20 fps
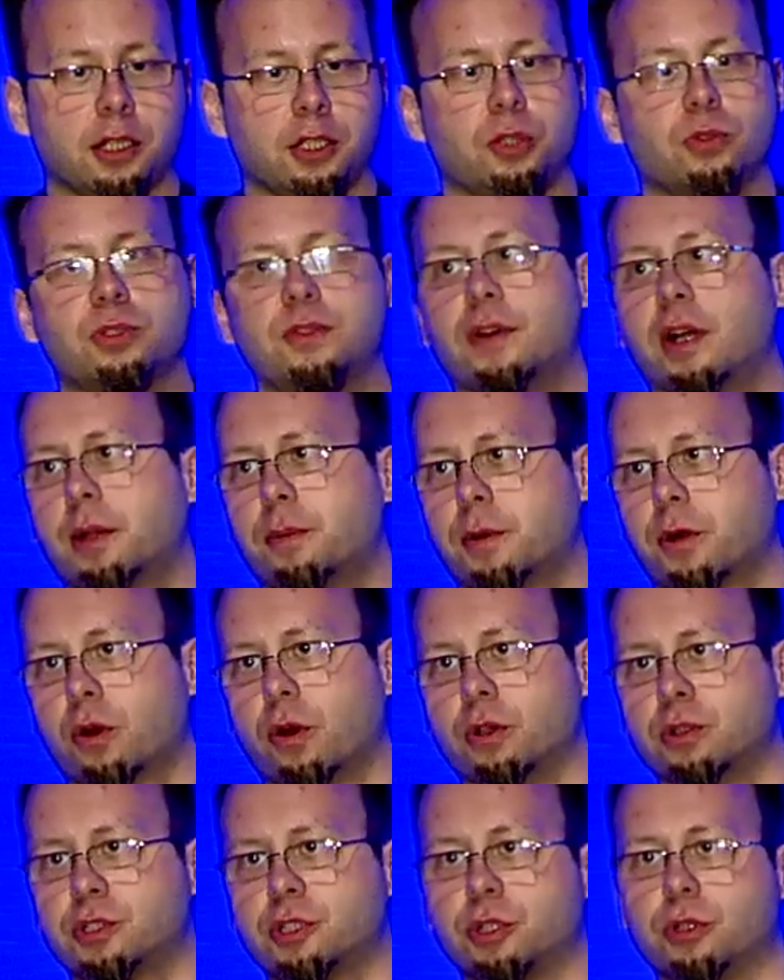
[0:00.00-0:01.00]
use Developer
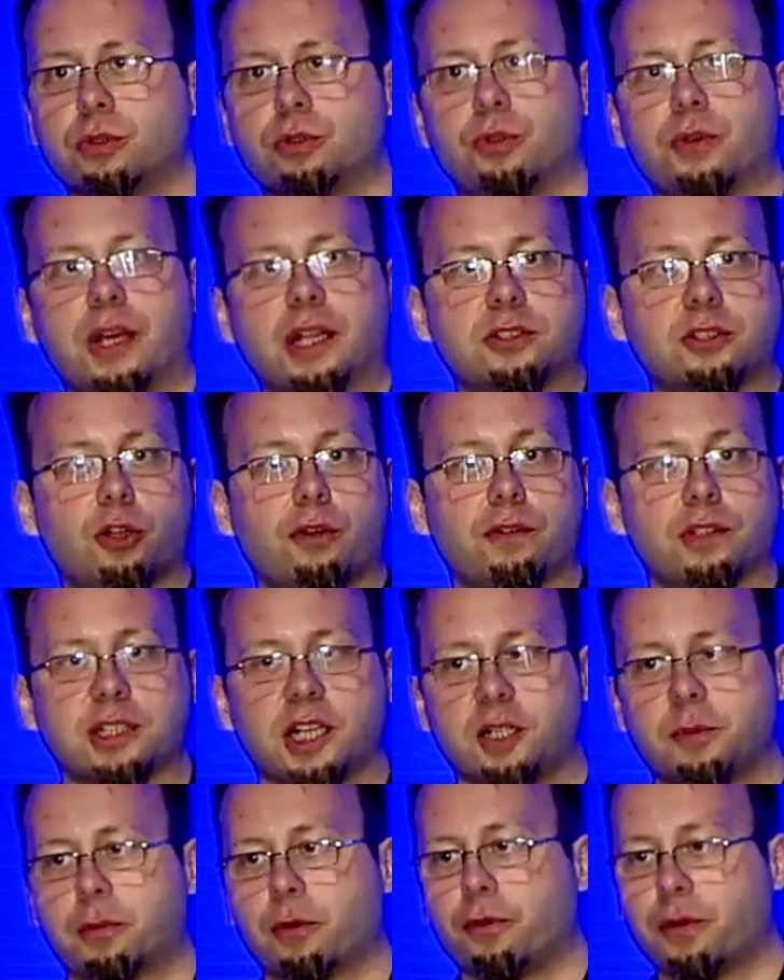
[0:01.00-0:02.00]
Console to get
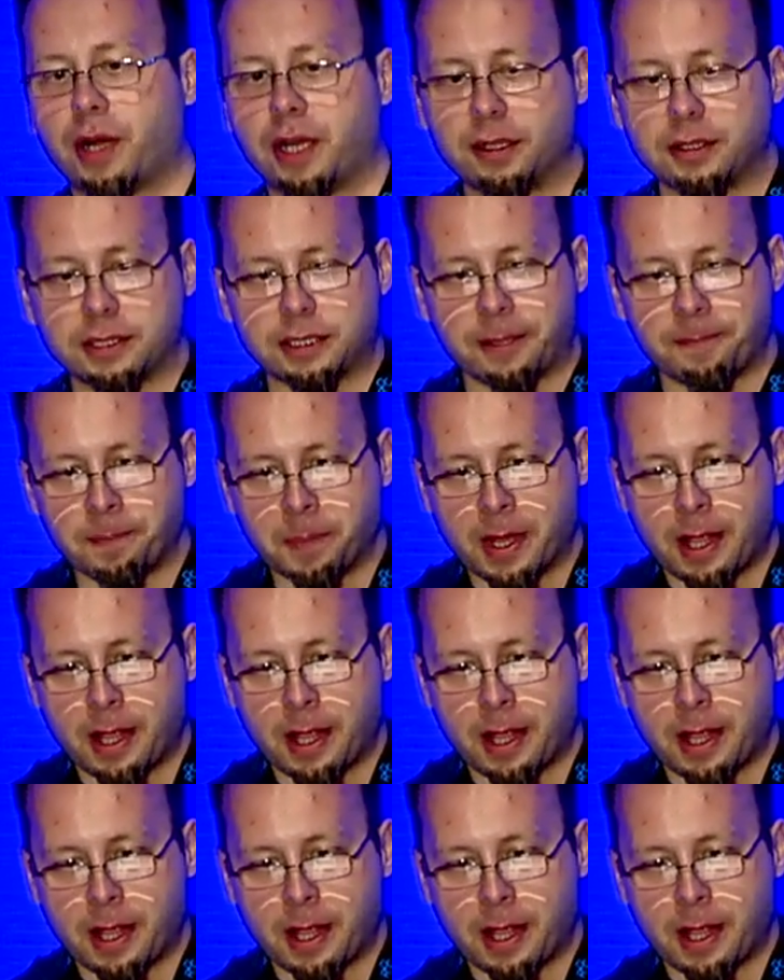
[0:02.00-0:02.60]
server-side profiles.